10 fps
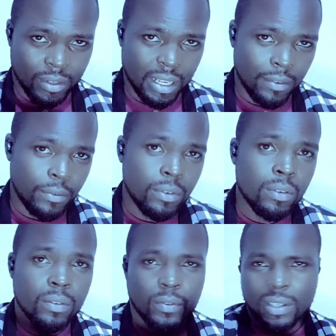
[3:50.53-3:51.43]
a love
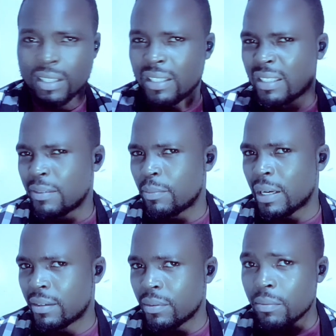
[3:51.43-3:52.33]
for these
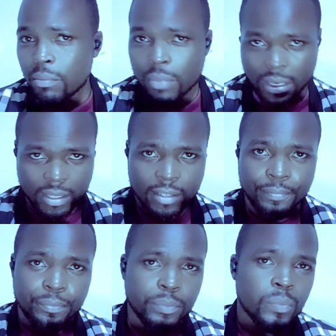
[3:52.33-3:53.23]
poultry birds